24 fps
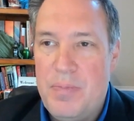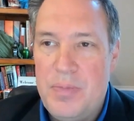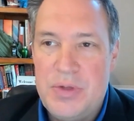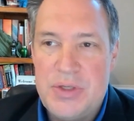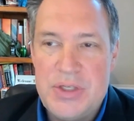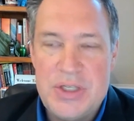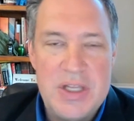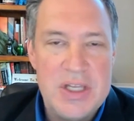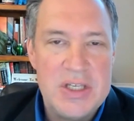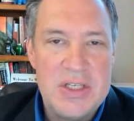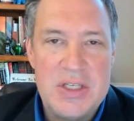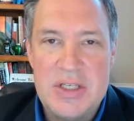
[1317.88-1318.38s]

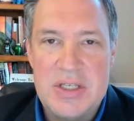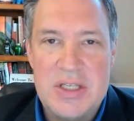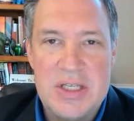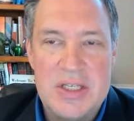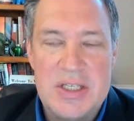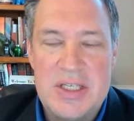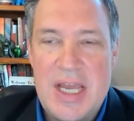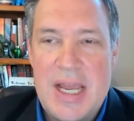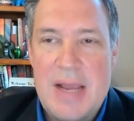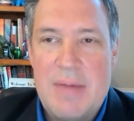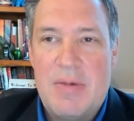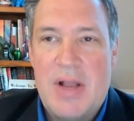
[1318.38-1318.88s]
This is the
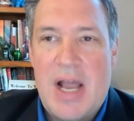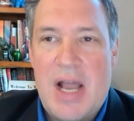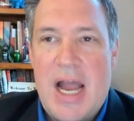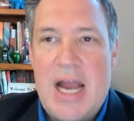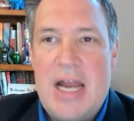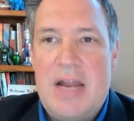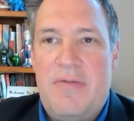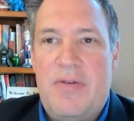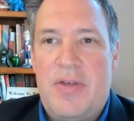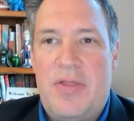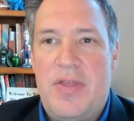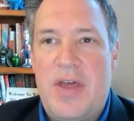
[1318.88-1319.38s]
same
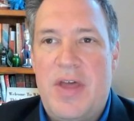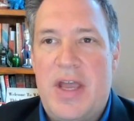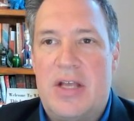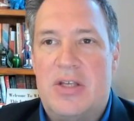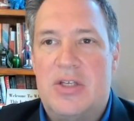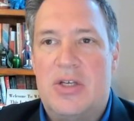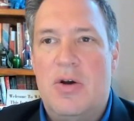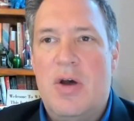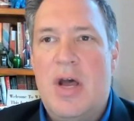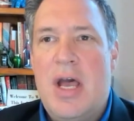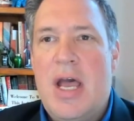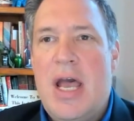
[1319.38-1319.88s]
kind of a thing.
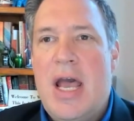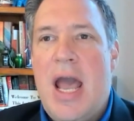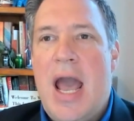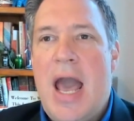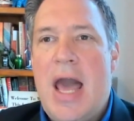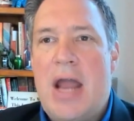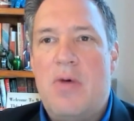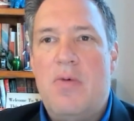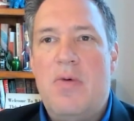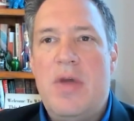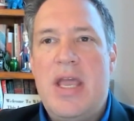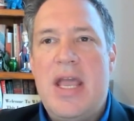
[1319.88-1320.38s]
So
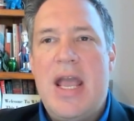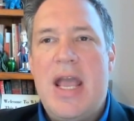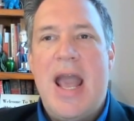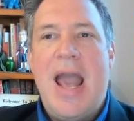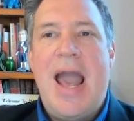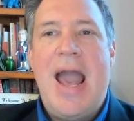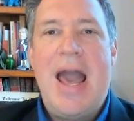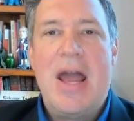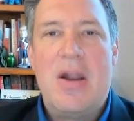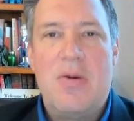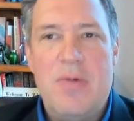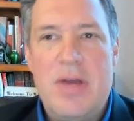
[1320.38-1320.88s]
how do
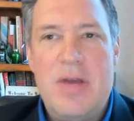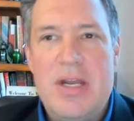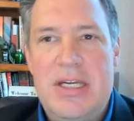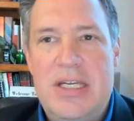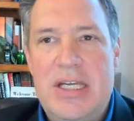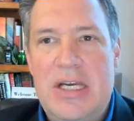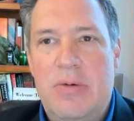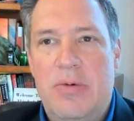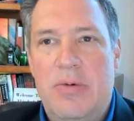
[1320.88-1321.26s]
we deal